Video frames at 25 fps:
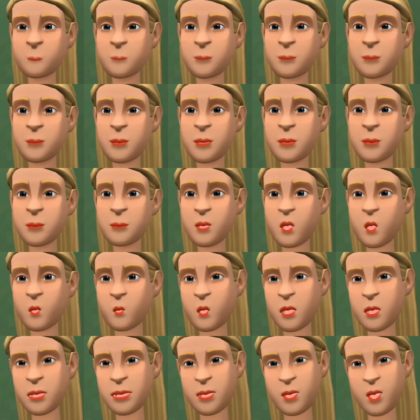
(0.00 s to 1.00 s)
To people
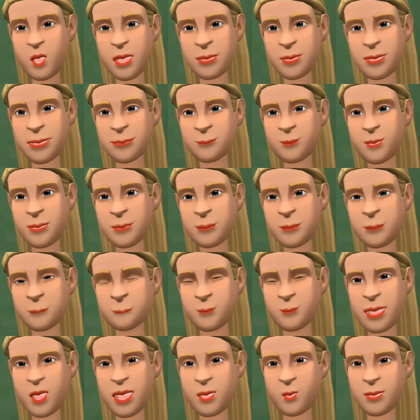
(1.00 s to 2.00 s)
now, you know that you made
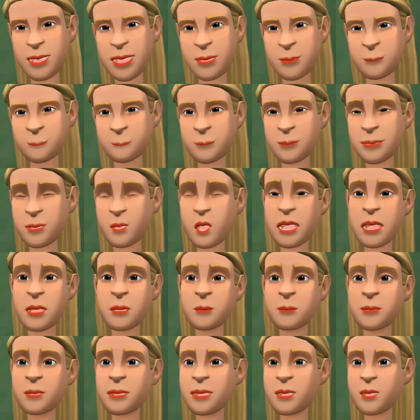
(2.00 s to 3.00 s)
the couple,
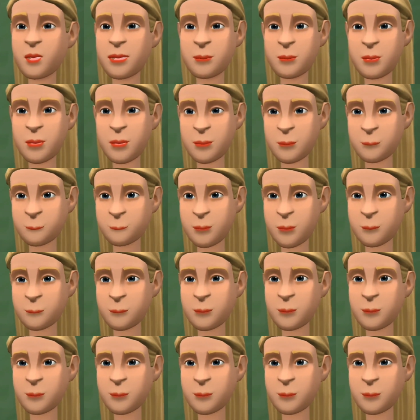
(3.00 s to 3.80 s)
isn't it so sweet?